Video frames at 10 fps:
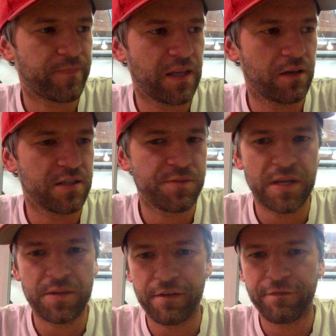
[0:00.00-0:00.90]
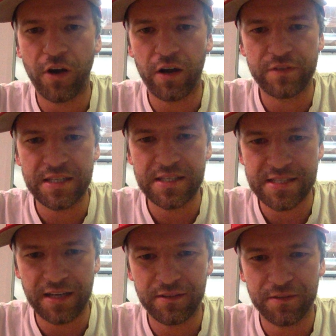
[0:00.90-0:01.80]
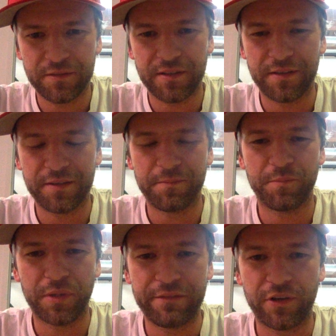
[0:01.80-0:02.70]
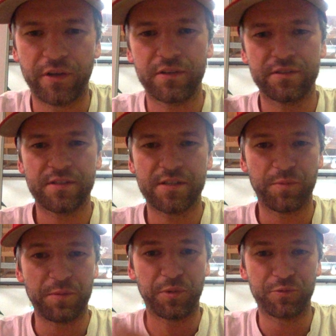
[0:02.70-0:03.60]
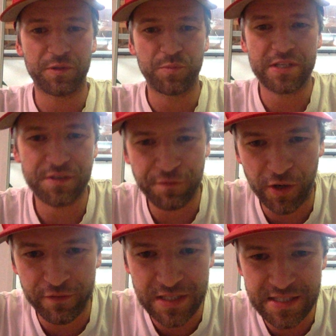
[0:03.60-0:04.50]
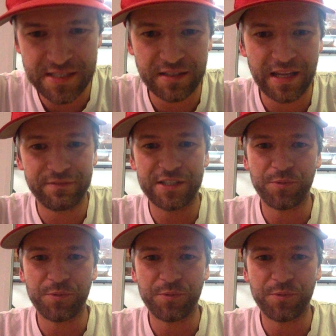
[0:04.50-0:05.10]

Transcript: it's been about 5 years now, believe it or not. So I've been building the business 5 years, and have a guess